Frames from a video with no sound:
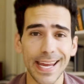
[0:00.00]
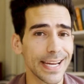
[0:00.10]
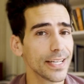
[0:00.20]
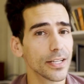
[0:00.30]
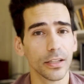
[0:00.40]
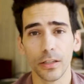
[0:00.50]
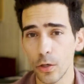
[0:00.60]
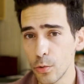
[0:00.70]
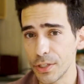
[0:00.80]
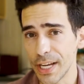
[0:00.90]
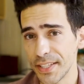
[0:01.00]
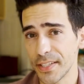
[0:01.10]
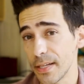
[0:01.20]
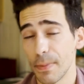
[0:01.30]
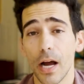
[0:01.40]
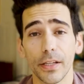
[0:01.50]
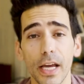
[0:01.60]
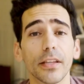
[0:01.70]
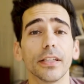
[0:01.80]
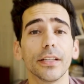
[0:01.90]
and low density
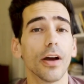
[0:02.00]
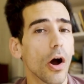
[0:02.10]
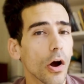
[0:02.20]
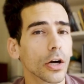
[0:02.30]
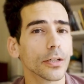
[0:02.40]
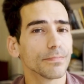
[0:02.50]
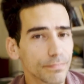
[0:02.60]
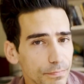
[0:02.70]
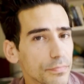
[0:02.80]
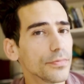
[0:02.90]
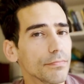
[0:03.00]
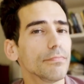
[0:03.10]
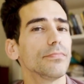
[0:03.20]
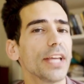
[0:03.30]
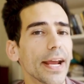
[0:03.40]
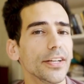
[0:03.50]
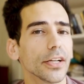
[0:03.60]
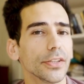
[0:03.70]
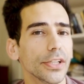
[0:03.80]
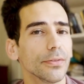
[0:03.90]
polyethylene are
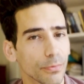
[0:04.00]
technically